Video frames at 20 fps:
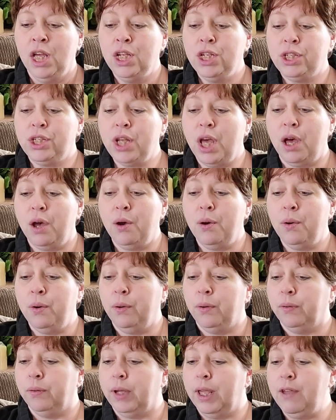
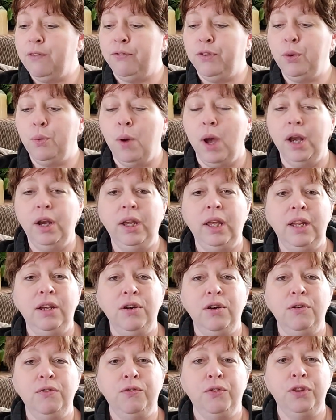So, if you want to
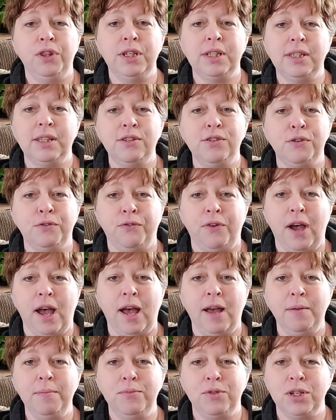enter for the scissor
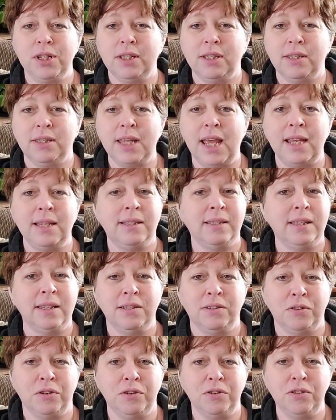fob, just say
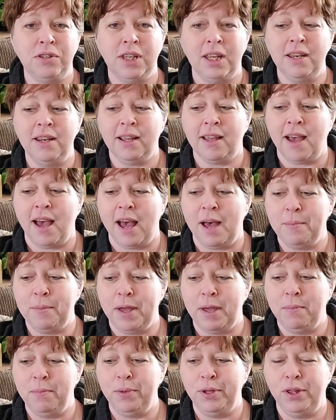scissors in a
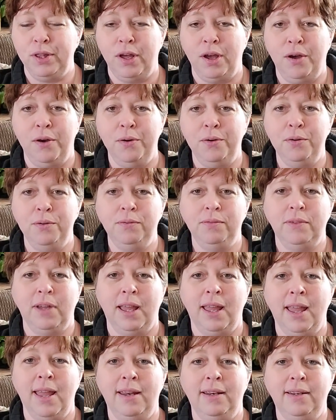comment below,
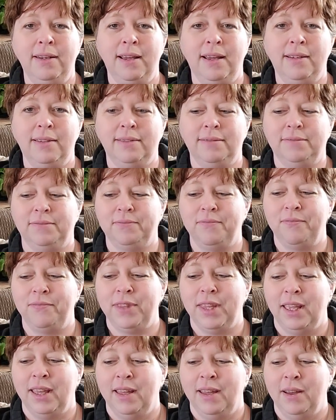and
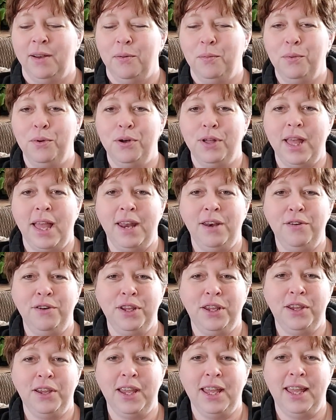we'll enter
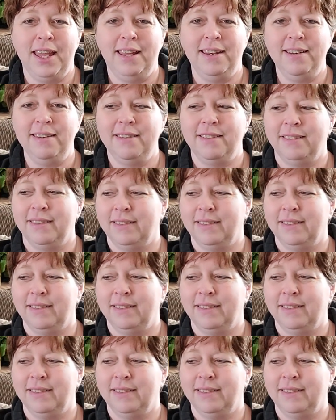you in.